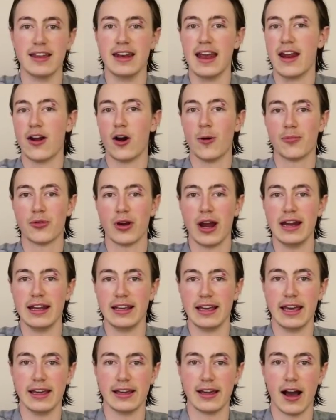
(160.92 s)
the net
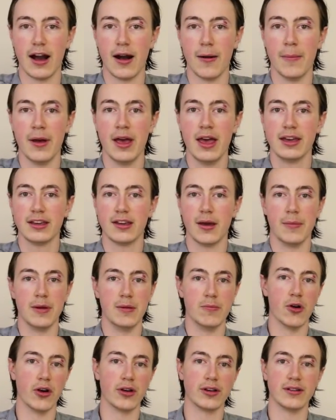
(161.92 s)
operating income can be
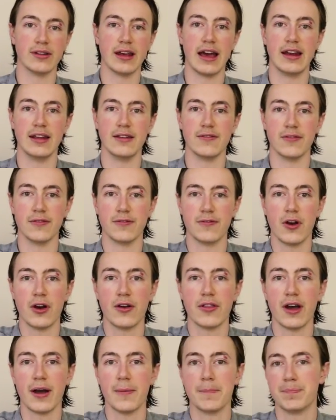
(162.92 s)
broken down even
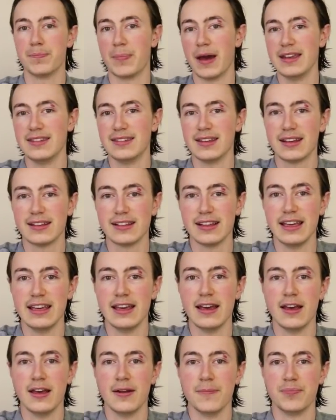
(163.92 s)
further.
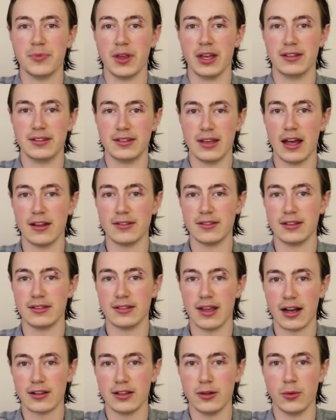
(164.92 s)
Basically, it sounds
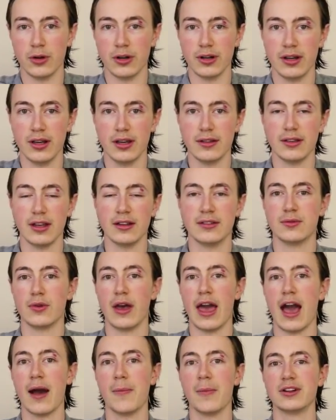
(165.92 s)
exactly what it is. It's
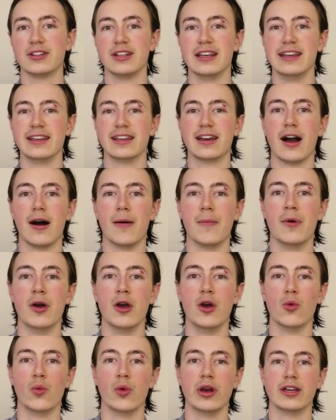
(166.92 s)
how much income
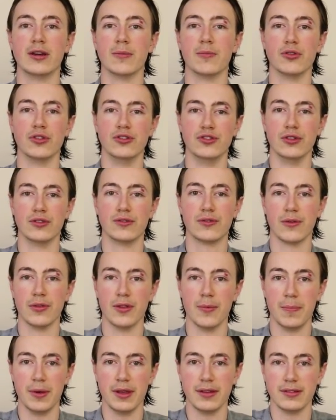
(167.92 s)
we can produce from
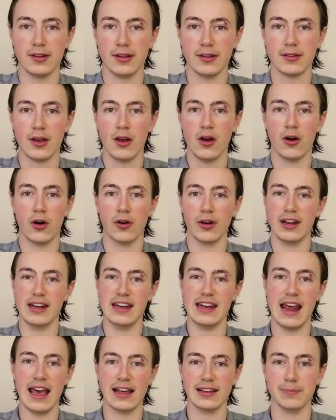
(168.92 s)
the business on a
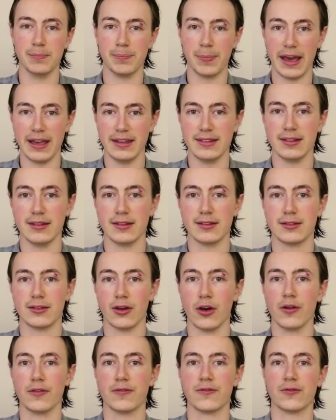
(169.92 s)
net basis.
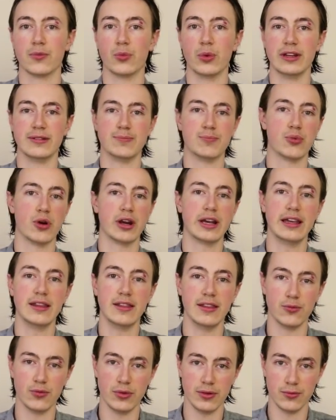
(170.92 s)
So we bring
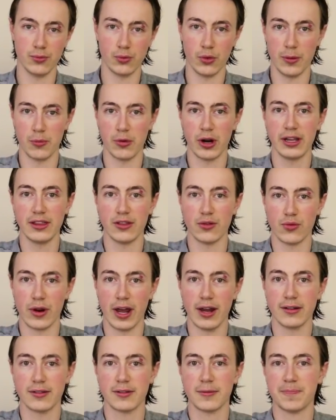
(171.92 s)
in the we bring in the
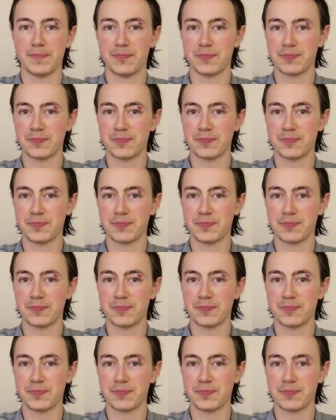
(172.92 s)
rent,